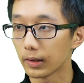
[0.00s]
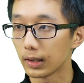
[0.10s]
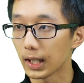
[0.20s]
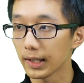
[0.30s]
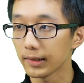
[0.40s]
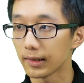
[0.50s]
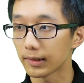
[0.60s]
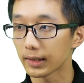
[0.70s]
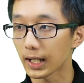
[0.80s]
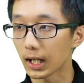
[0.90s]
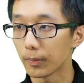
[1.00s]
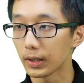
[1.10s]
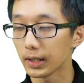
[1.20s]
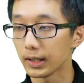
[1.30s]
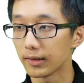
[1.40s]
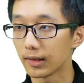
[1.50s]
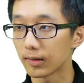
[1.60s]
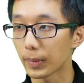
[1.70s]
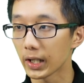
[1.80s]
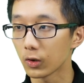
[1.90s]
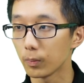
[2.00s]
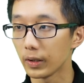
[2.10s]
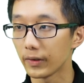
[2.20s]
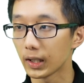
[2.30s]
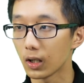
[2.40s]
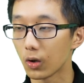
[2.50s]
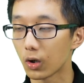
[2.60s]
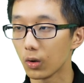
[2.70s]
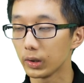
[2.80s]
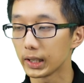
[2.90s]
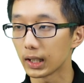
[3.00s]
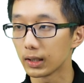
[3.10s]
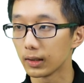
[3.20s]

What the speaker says: The lightest type is the spinal bifida occulta.